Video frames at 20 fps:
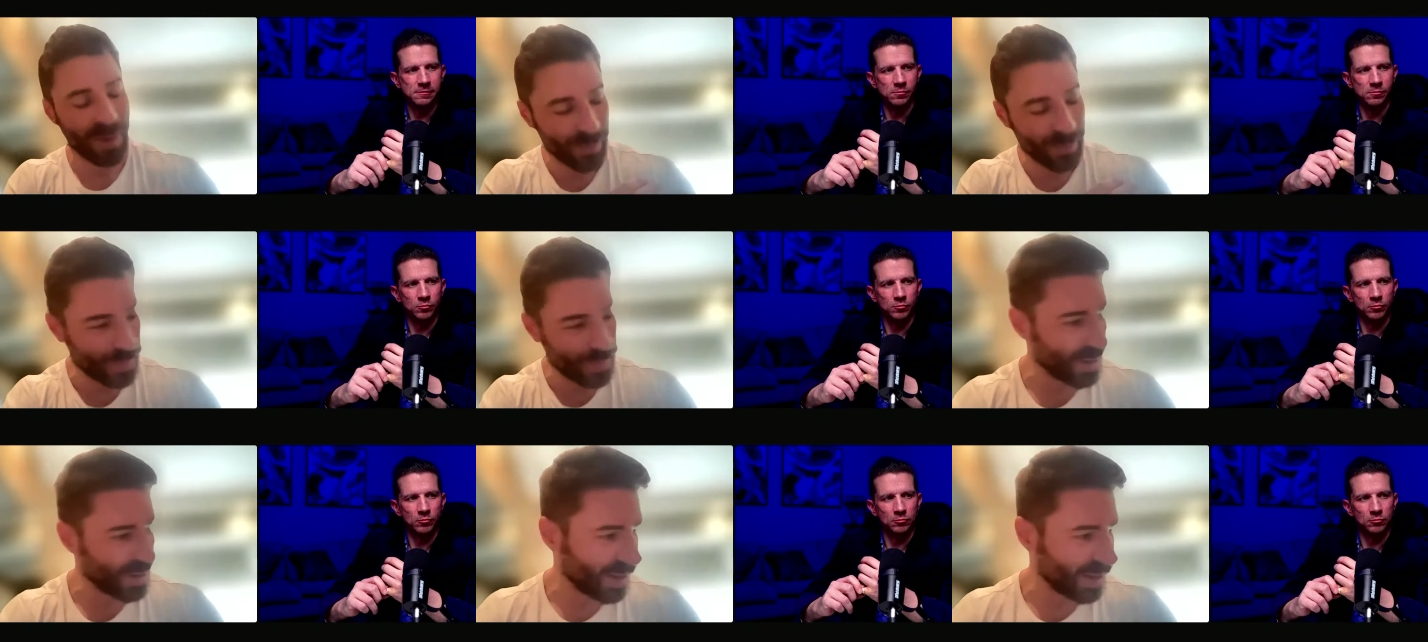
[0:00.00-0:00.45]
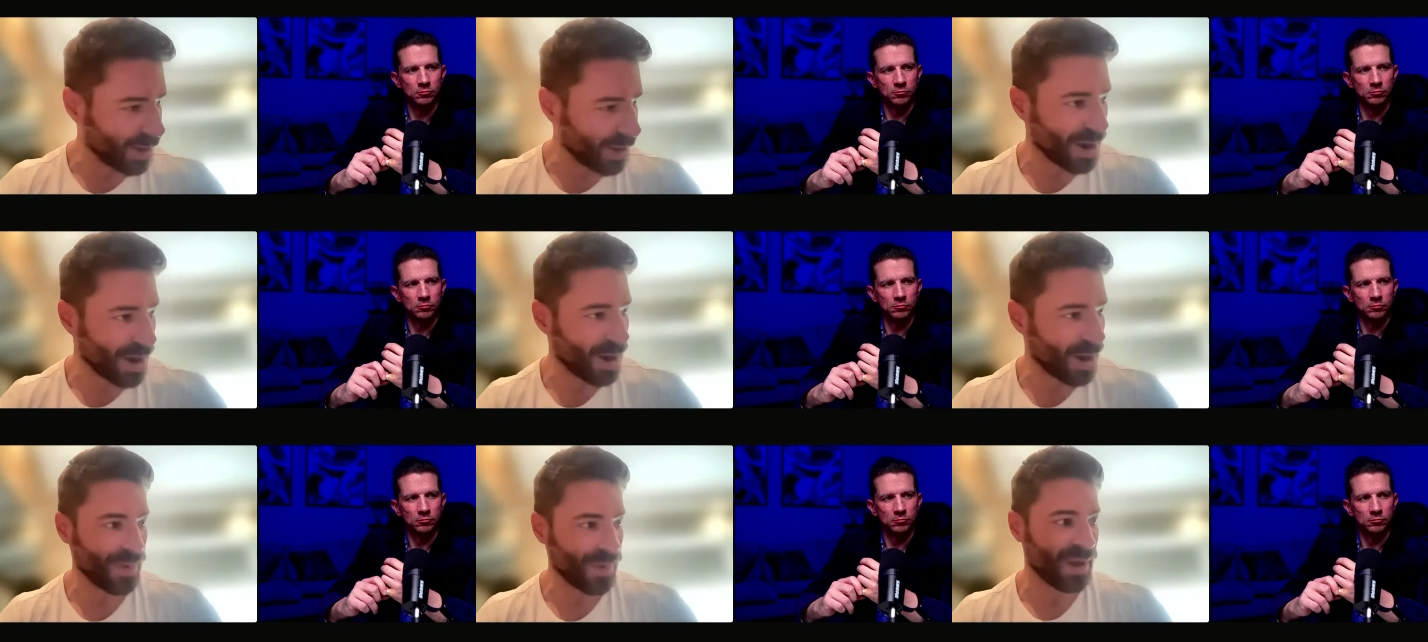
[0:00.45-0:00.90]
Speaker 1: completely
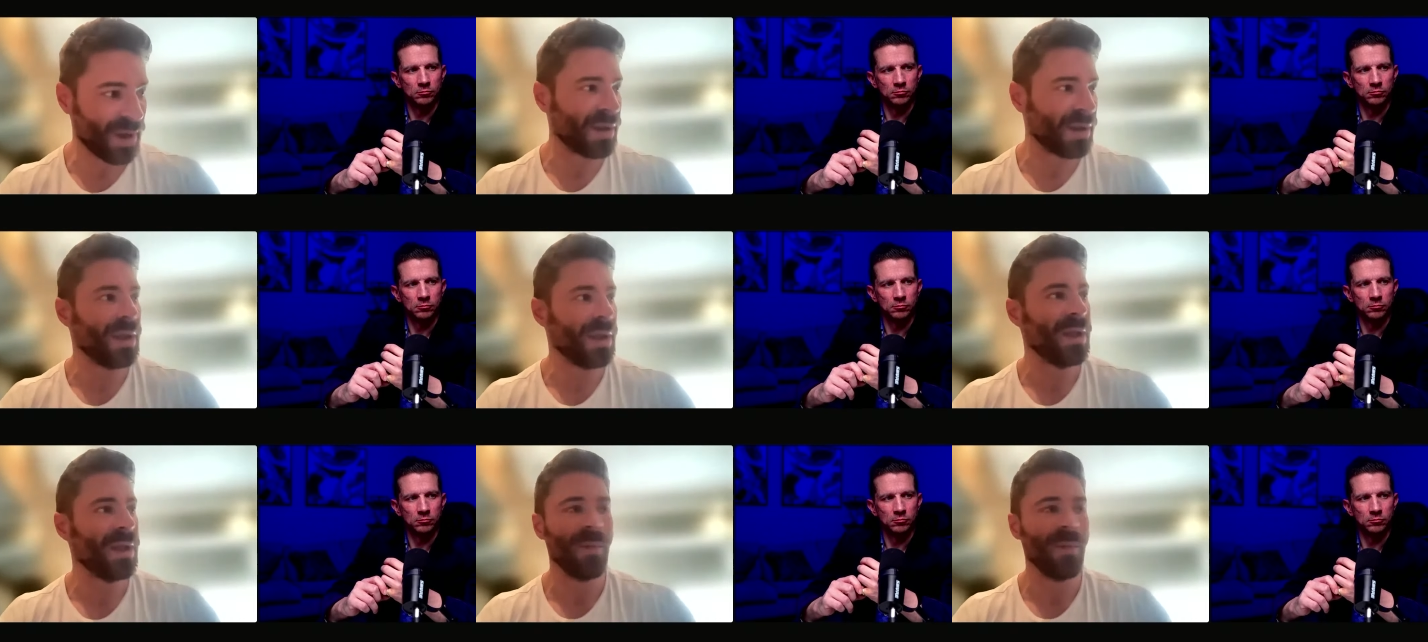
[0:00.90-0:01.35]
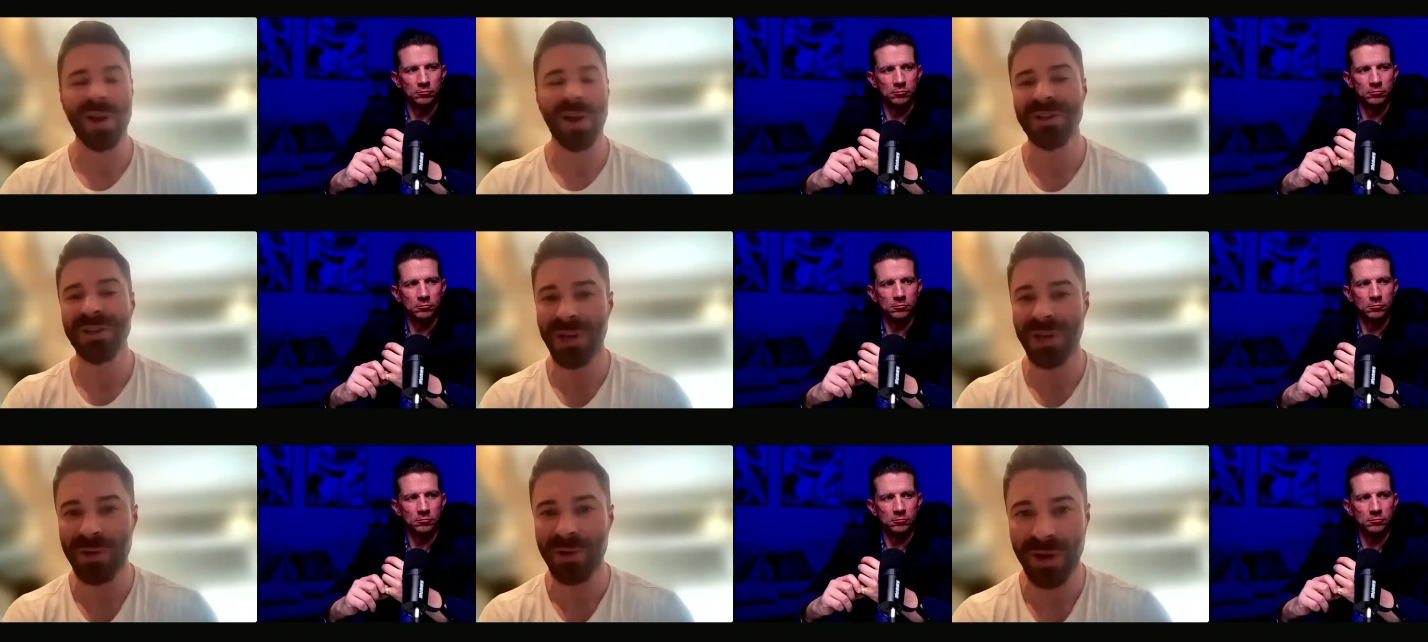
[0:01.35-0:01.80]
eye-opening, My
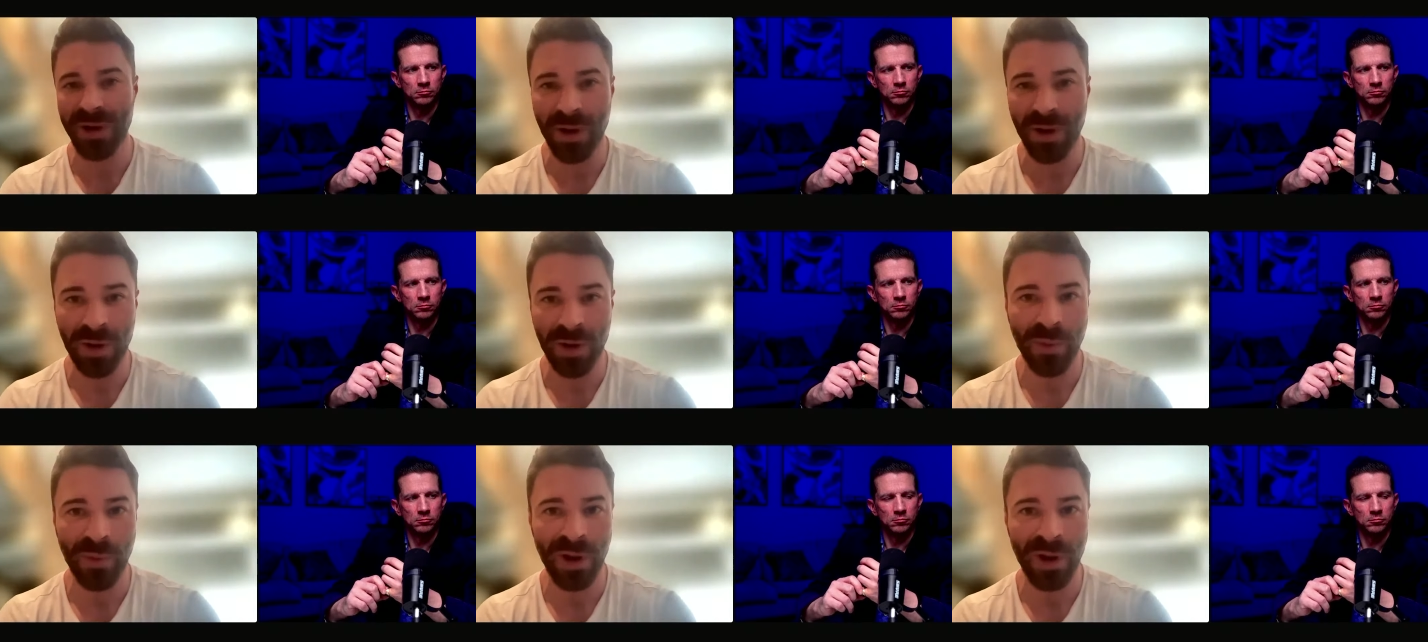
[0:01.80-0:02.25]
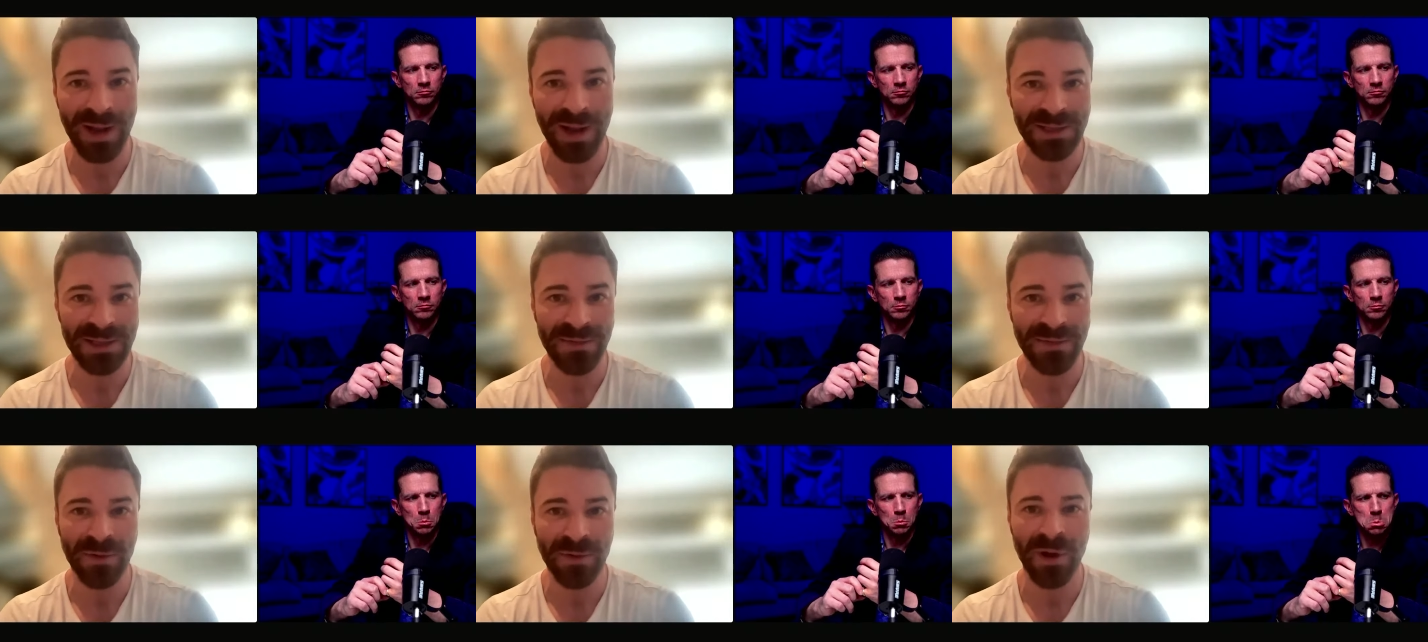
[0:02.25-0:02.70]
Secret Garden by
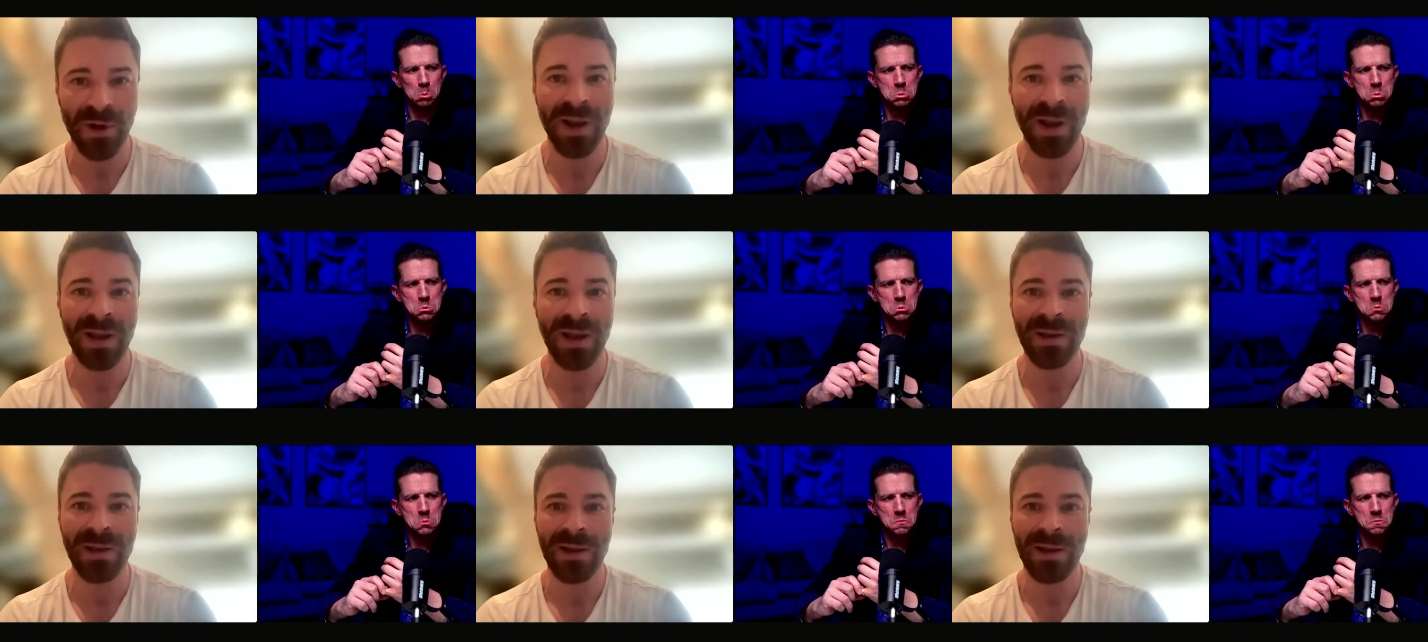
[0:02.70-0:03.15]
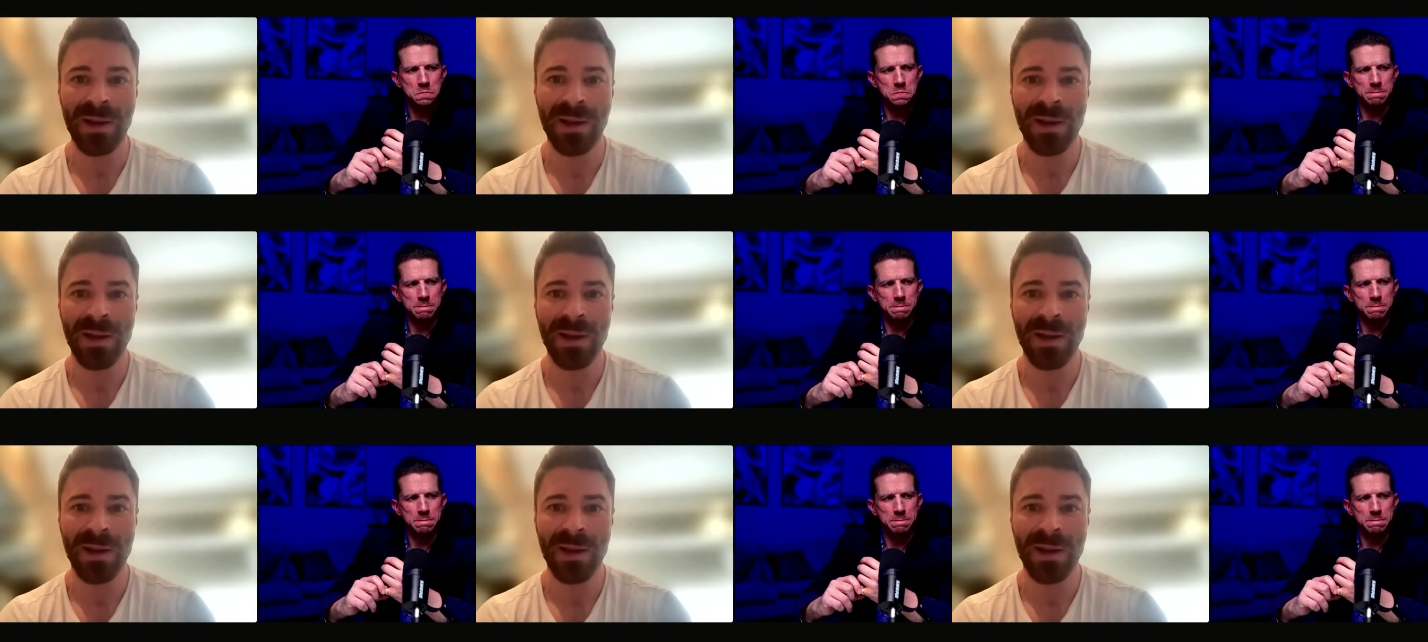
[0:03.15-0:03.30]
Nancy Friday,